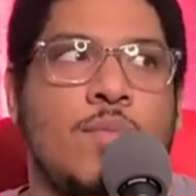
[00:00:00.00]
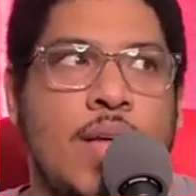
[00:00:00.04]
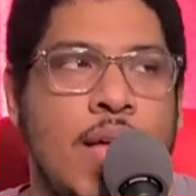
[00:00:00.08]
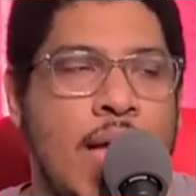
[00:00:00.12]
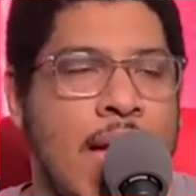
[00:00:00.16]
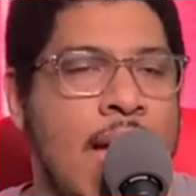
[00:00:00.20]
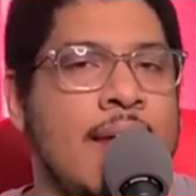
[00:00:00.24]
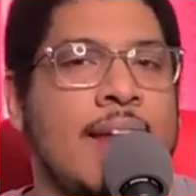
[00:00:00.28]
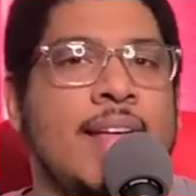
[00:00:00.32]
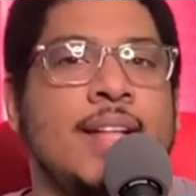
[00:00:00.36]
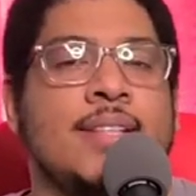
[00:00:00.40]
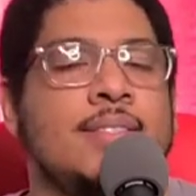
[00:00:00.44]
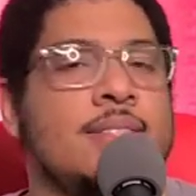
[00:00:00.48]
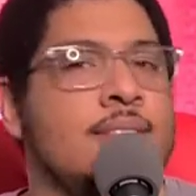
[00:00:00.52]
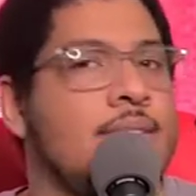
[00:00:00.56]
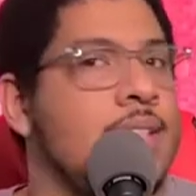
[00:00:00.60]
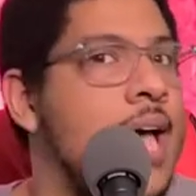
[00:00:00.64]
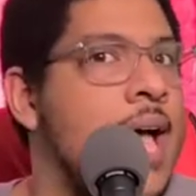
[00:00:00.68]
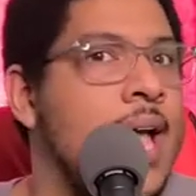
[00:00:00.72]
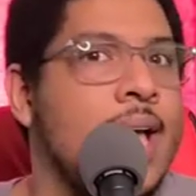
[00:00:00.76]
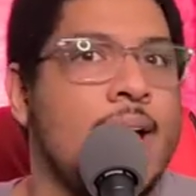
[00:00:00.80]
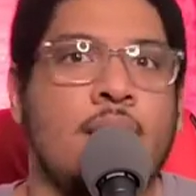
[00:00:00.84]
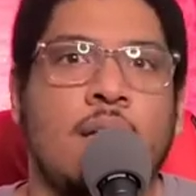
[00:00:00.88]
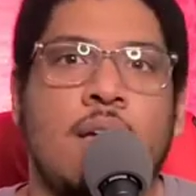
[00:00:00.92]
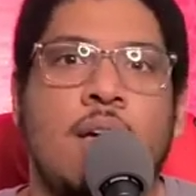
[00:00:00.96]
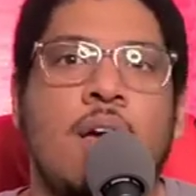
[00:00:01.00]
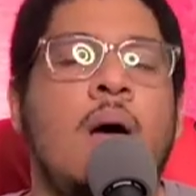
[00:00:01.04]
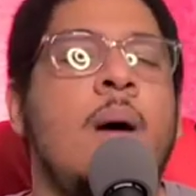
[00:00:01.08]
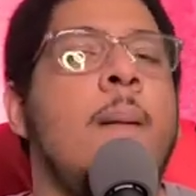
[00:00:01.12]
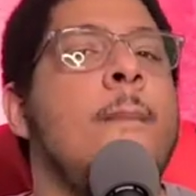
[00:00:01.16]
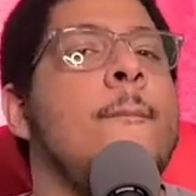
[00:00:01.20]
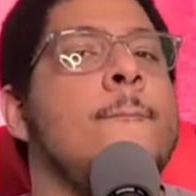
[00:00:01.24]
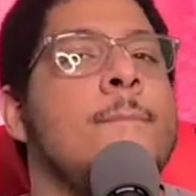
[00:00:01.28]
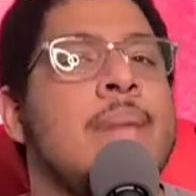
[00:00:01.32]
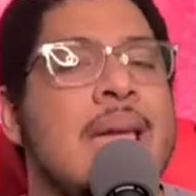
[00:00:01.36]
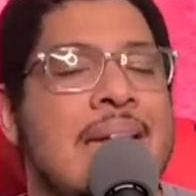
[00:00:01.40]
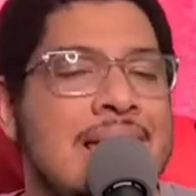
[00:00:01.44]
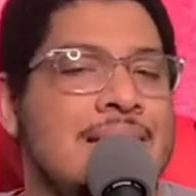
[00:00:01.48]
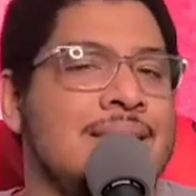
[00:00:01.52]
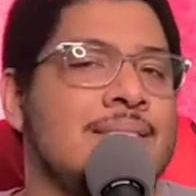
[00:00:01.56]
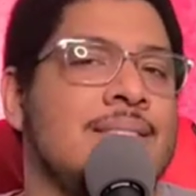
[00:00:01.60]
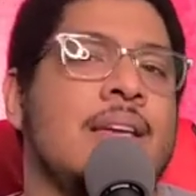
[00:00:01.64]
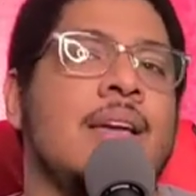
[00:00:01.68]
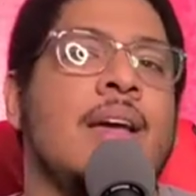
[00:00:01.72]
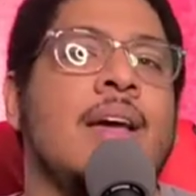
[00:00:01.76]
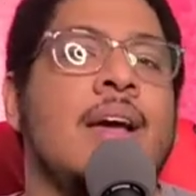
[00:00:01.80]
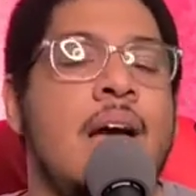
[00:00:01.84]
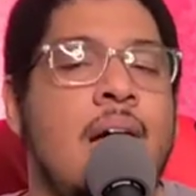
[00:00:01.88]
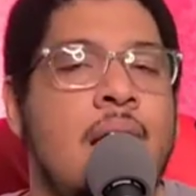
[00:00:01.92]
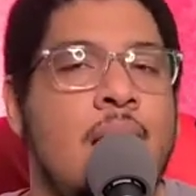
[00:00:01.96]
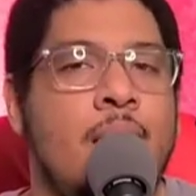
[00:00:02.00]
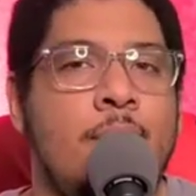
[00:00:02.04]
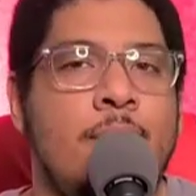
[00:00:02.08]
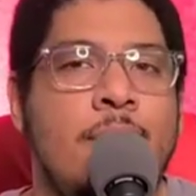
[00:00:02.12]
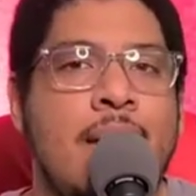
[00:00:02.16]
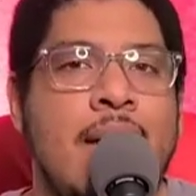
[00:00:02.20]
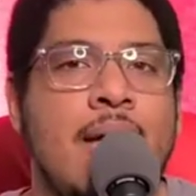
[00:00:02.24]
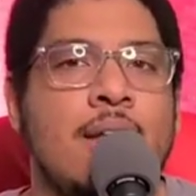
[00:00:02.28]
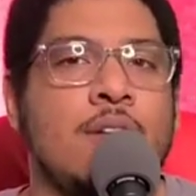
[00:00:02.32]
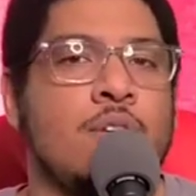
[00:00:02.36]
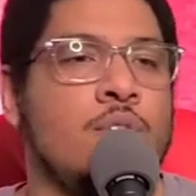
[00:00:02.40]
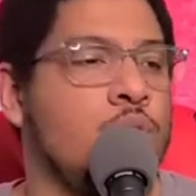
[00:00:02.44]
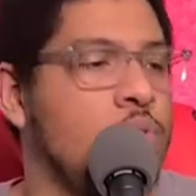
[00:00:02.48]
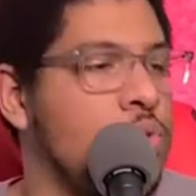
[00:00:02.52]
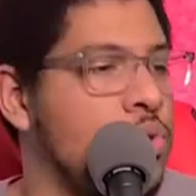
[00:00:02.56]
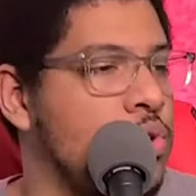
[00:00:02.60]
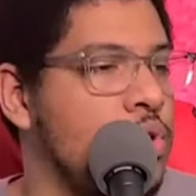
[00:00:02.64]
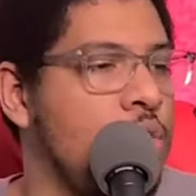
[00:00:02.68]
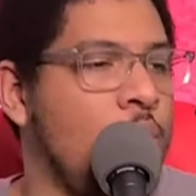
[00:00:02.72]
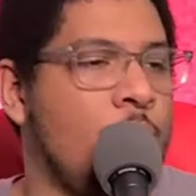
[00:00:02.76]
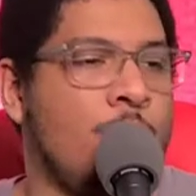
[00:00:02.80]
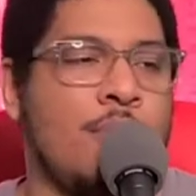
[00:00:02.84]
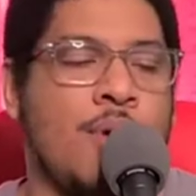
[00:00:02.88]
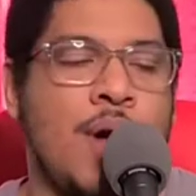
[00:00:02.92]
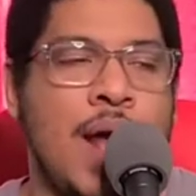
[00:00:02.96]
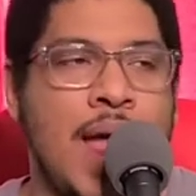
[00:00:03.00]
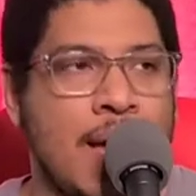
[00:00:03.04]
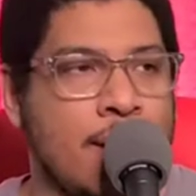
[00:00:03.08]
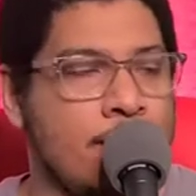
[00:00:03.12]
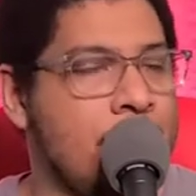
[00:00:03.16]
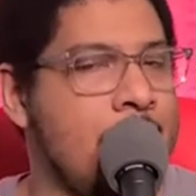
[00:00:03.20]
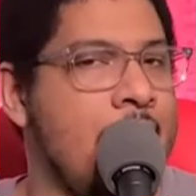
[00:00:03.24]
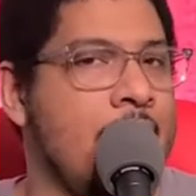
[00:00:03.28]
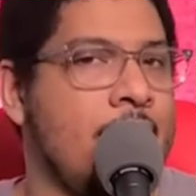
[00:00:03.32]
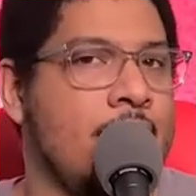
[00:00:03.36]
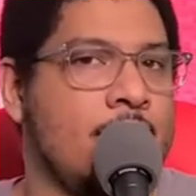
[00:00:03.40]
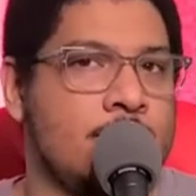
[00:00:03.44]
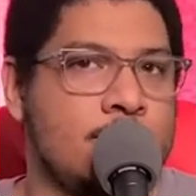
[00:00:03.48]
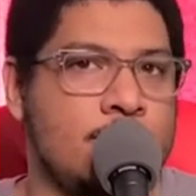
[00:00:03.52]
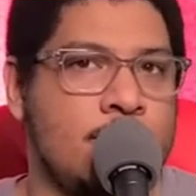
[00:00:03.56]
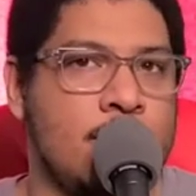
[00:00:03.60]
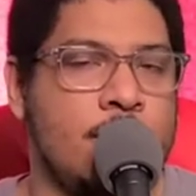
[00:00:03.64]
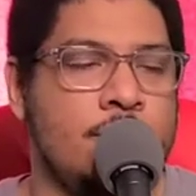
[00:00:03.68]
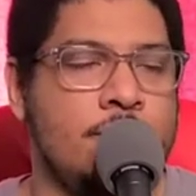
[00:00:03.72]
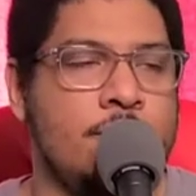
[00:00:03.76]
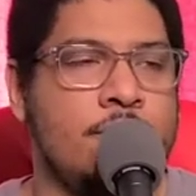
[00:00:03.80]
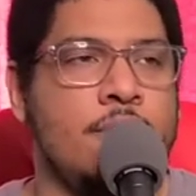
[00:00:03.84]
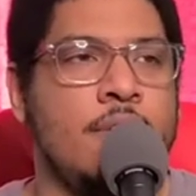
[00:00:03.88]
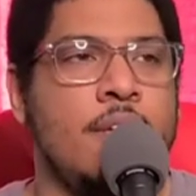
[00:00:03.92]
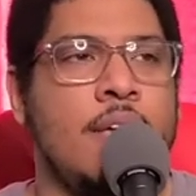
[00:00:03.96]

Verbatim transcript: and it's like amazing combat, cool, pragmatic stuff,